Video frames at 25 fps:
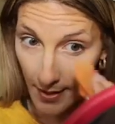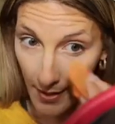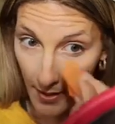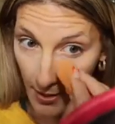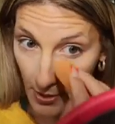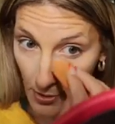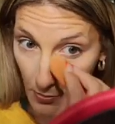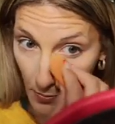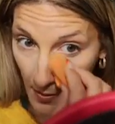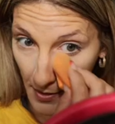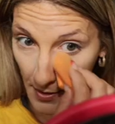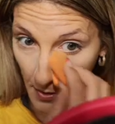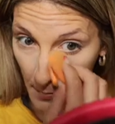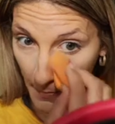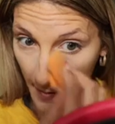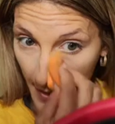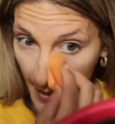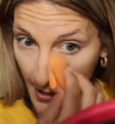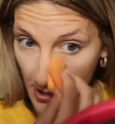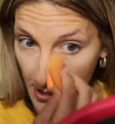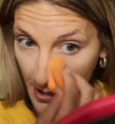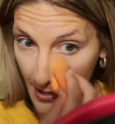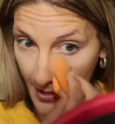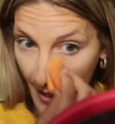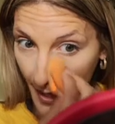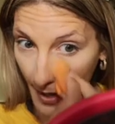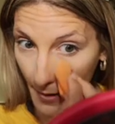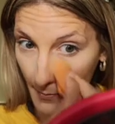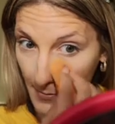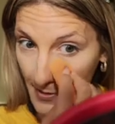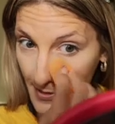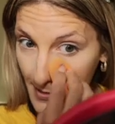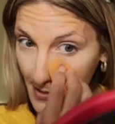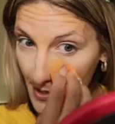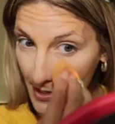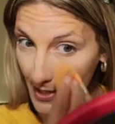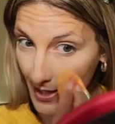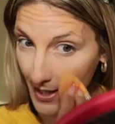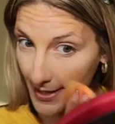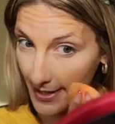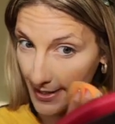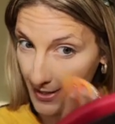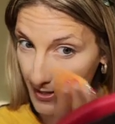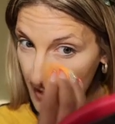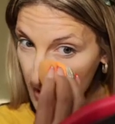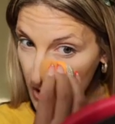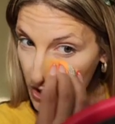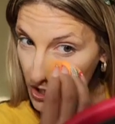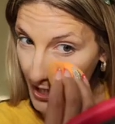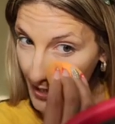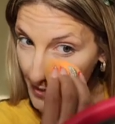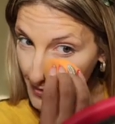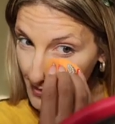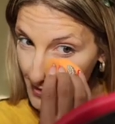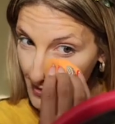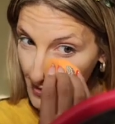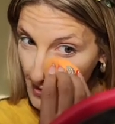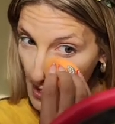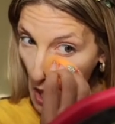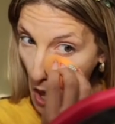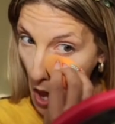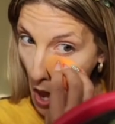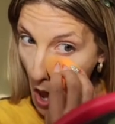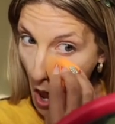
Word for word: Here's where the magic happens, ladies and gents.